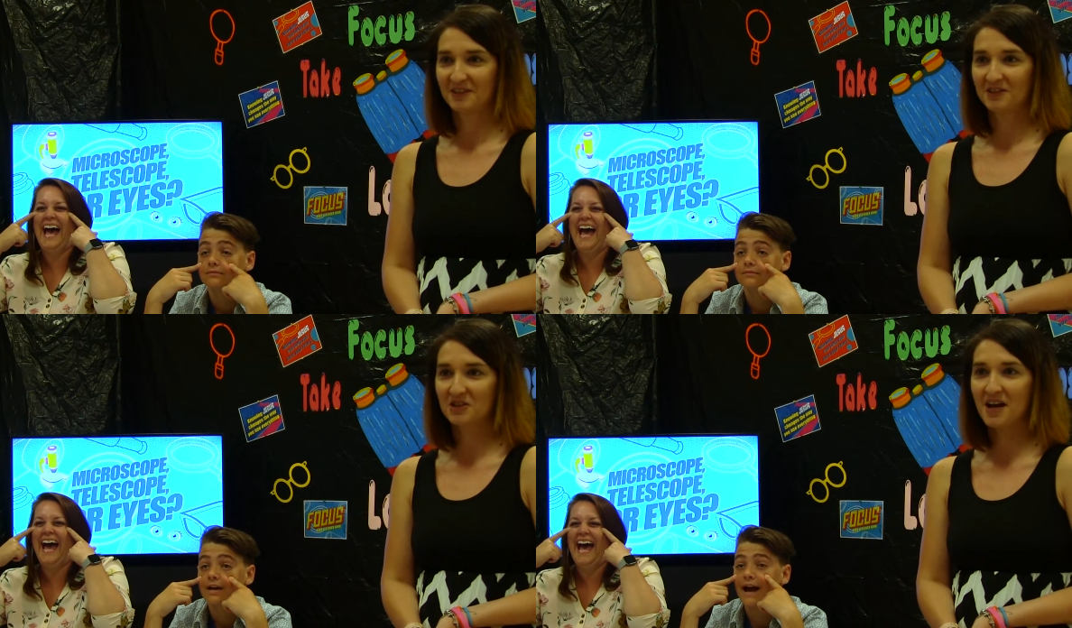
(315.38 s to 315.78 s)

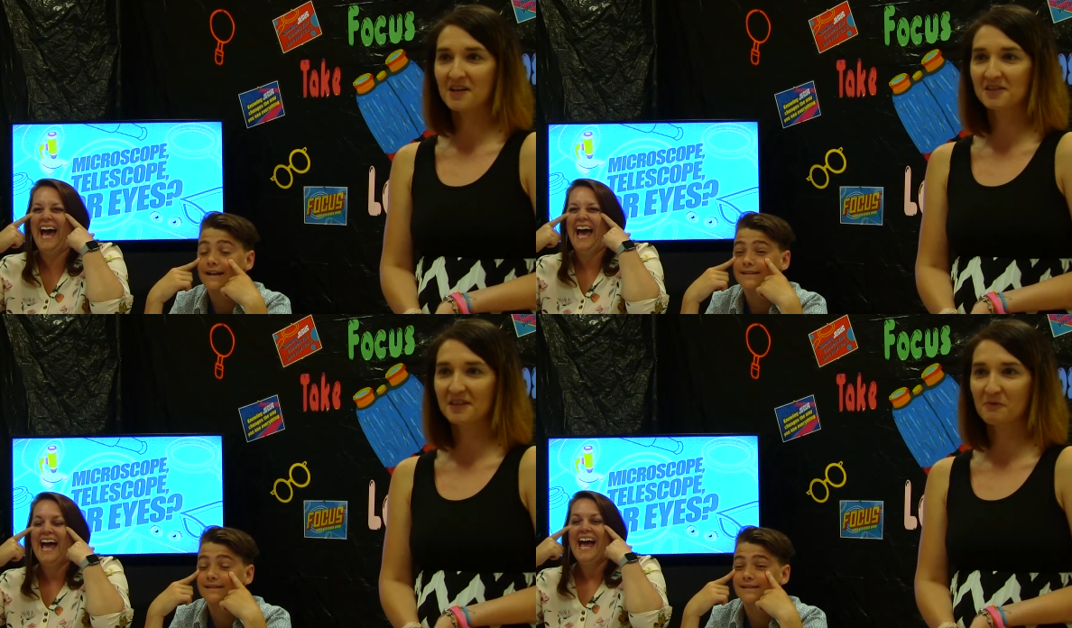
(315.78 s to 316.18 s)

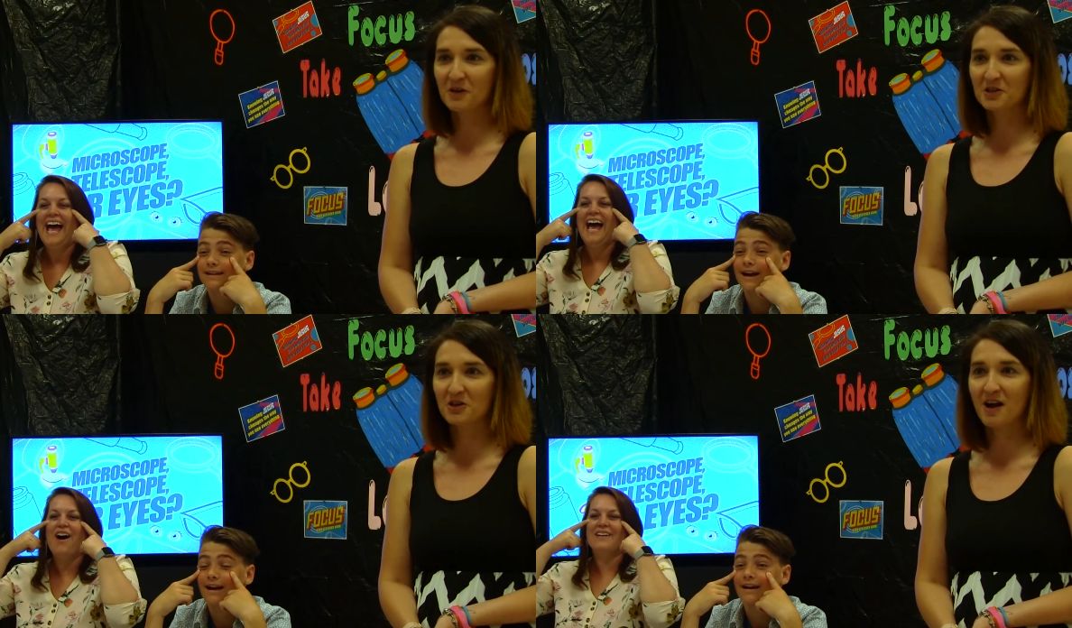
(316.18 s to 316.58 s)
Speaker 1: Jackson,
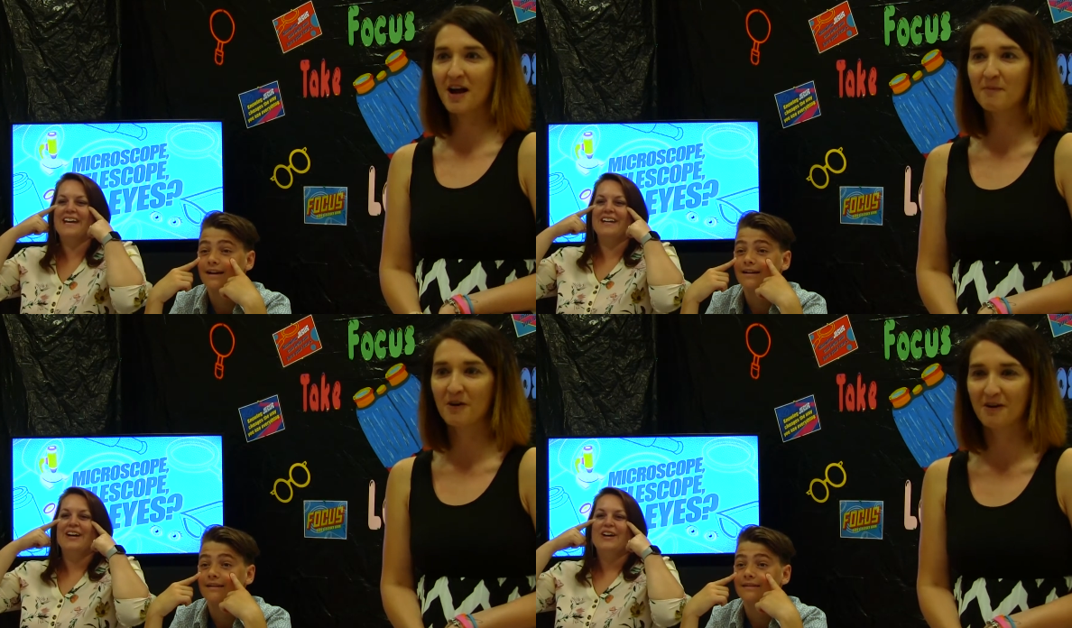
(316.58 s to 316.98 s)
Speaker 2: where's your
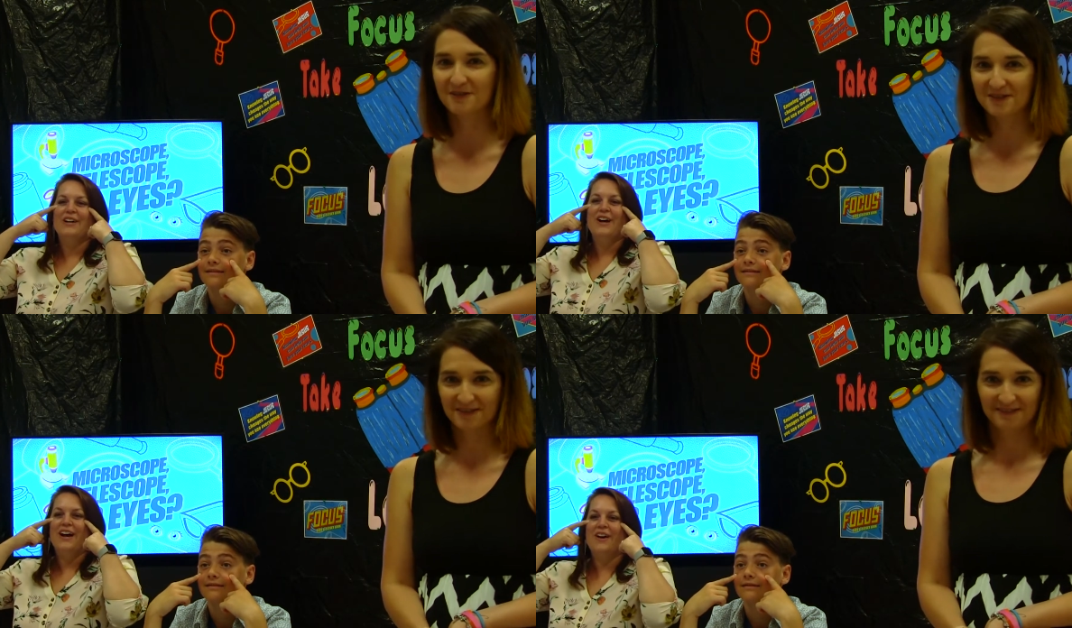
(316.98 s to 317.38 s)
okay.
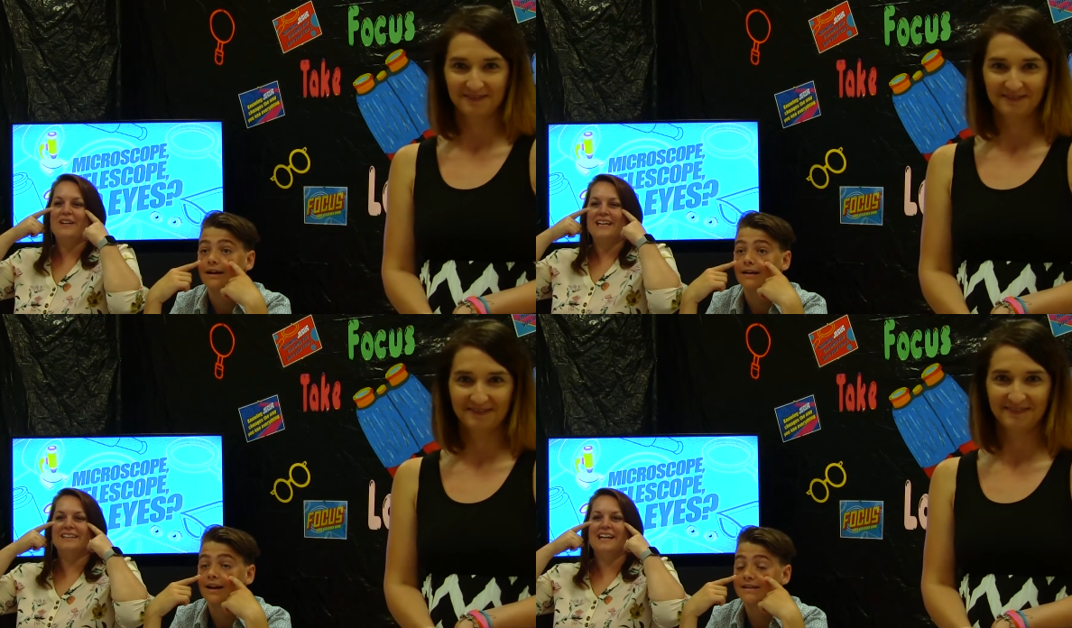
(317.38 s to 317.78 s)
eyeballs?
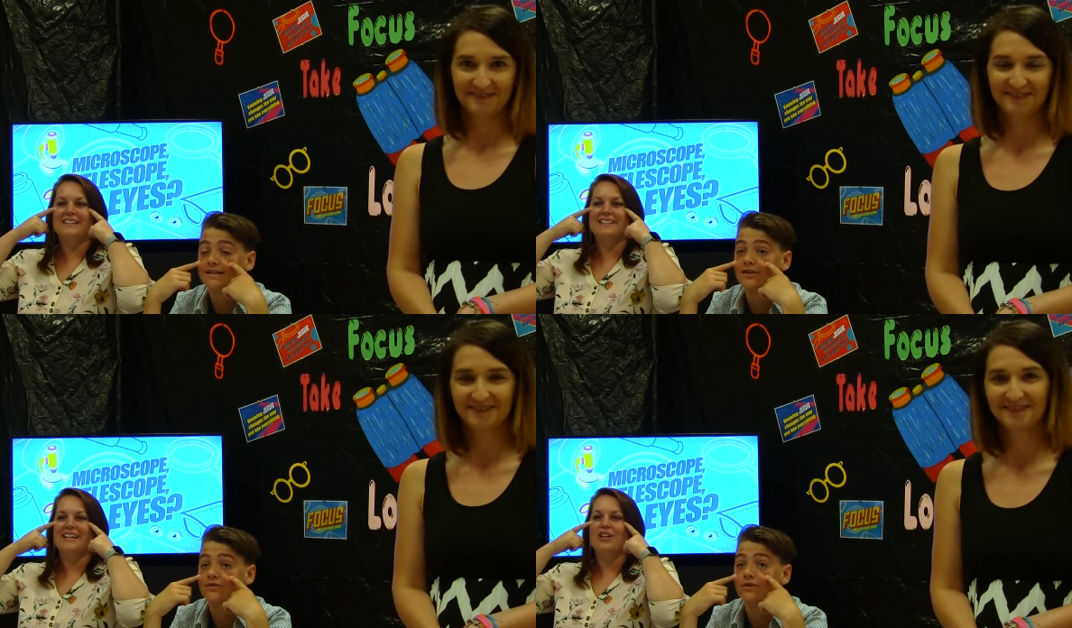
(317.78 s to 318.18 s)
Okay, I let's
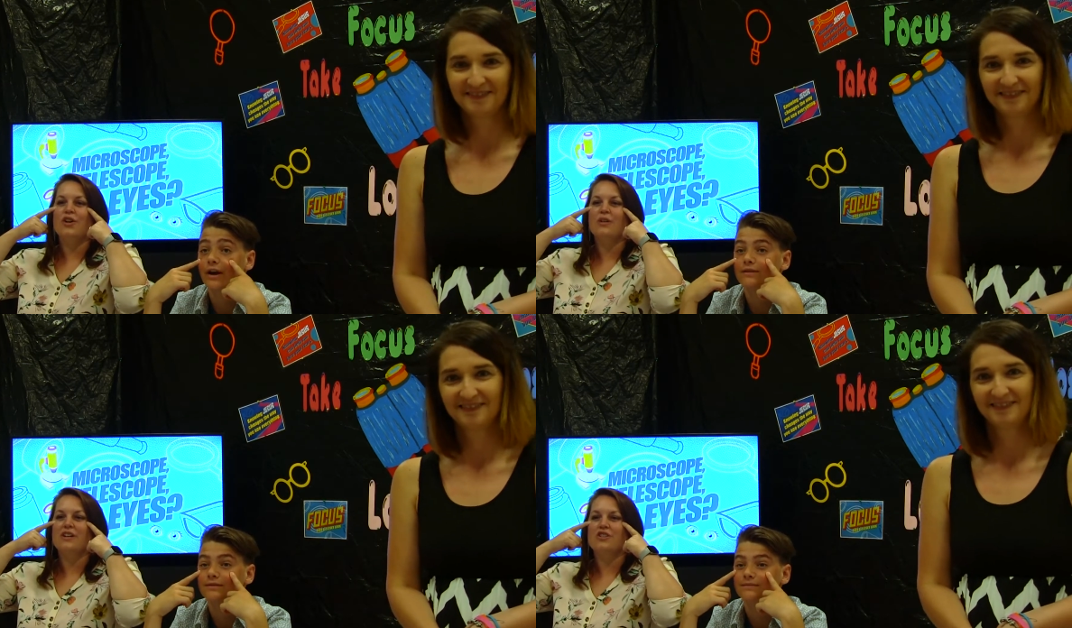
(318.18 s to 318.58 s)
see. see.
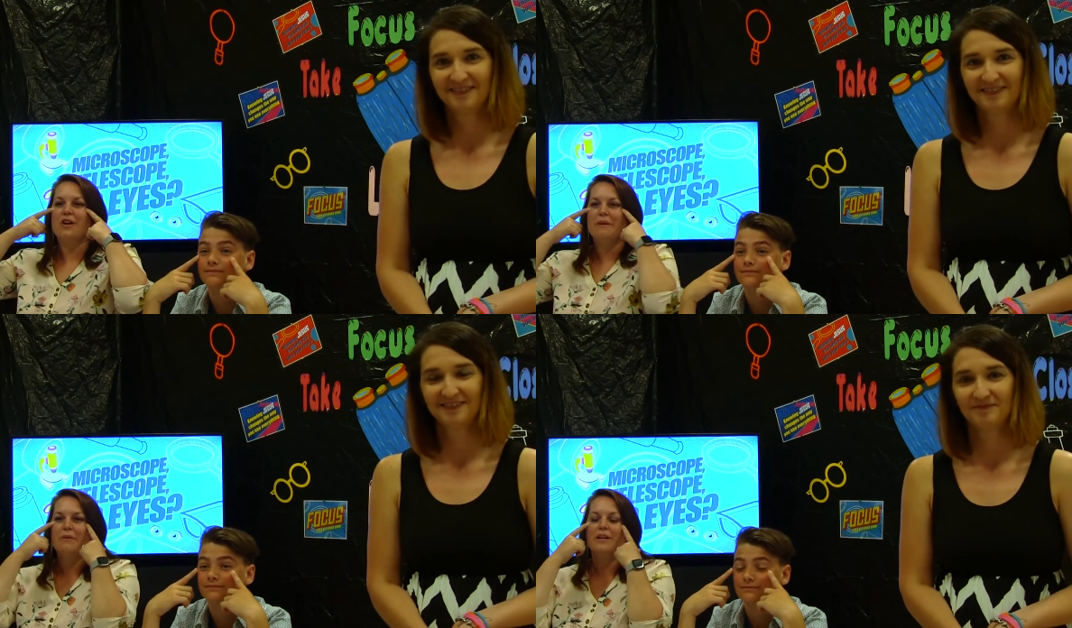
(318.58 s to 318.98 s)
Who can
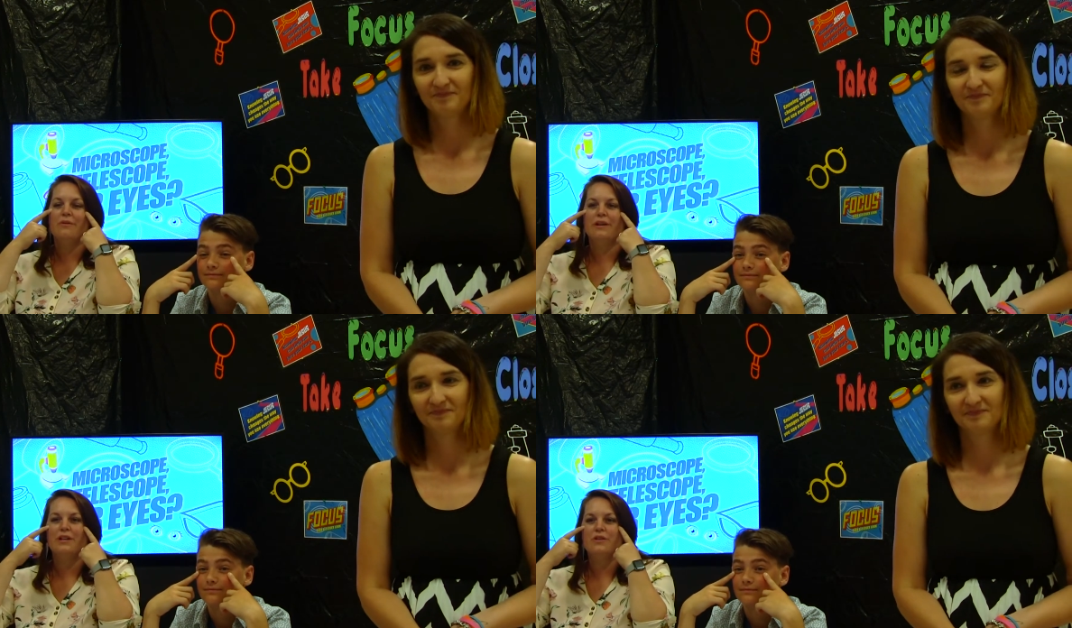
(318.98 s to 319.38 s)
show me what you
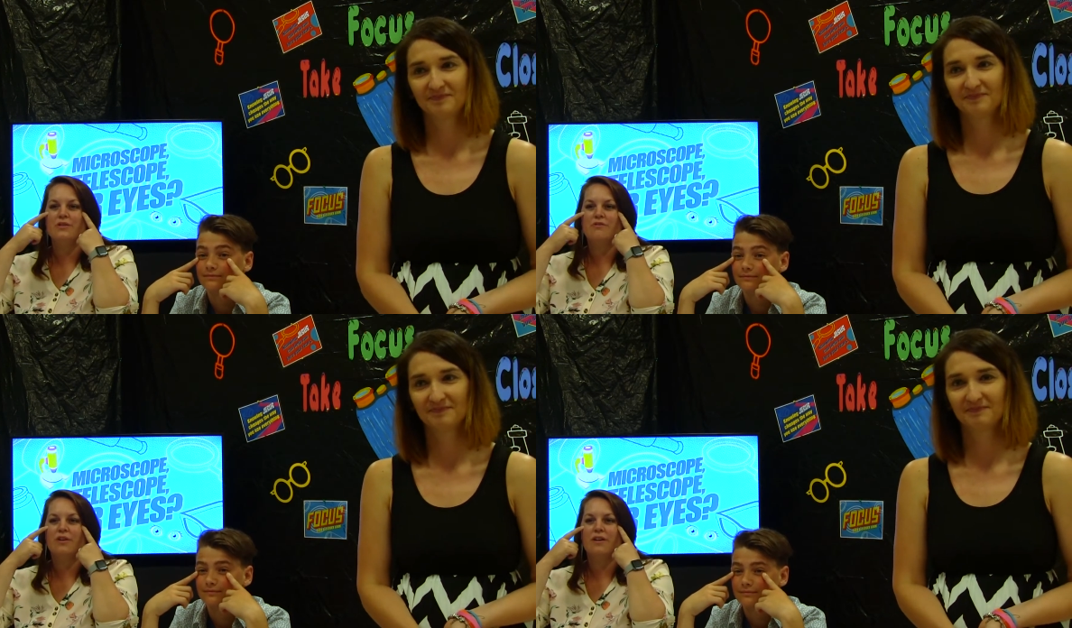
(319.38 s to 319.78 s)
want to
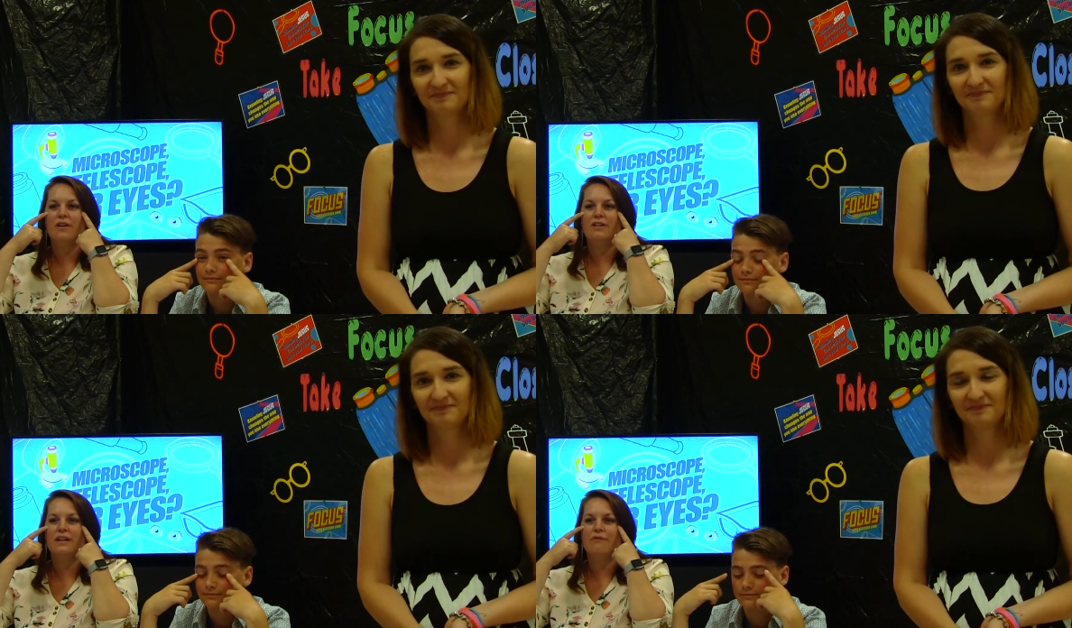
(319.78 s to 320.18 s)
use
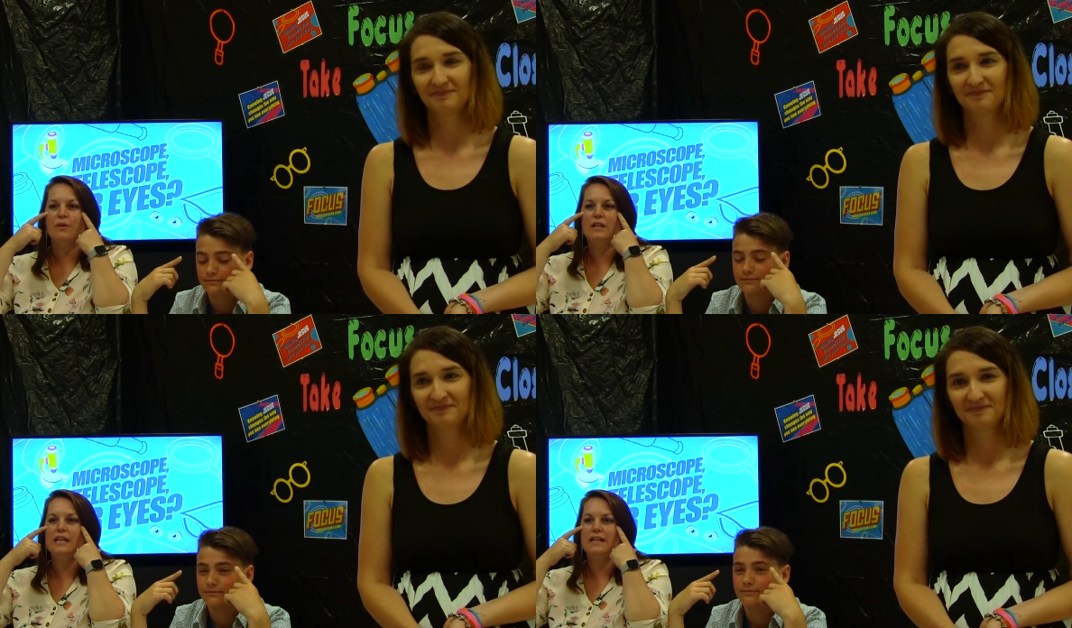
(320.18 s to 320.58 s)
for if
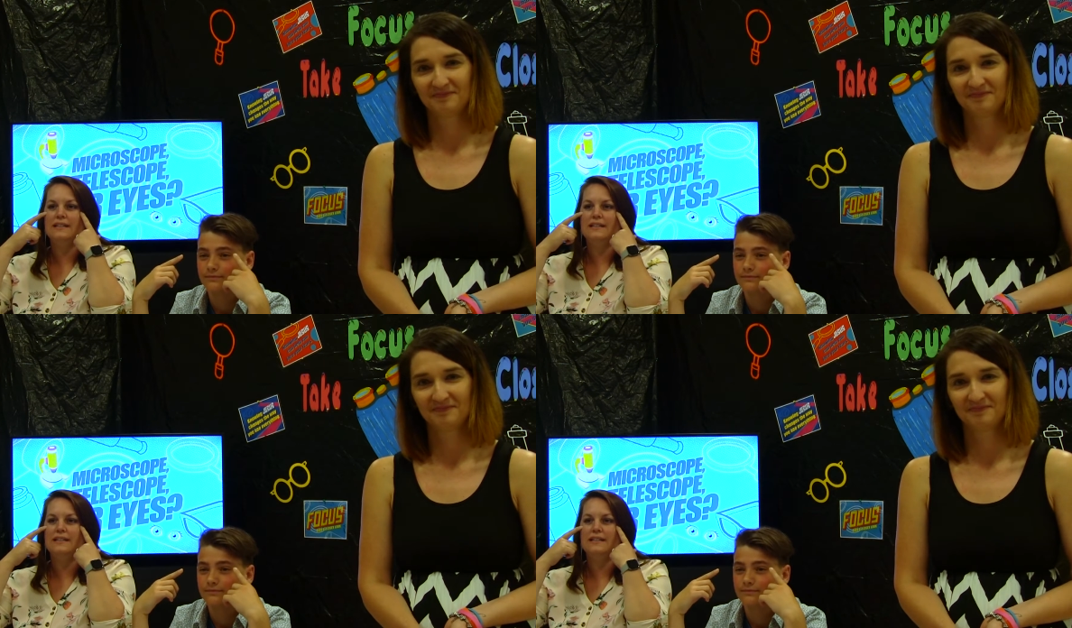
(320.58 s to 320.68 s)
we need a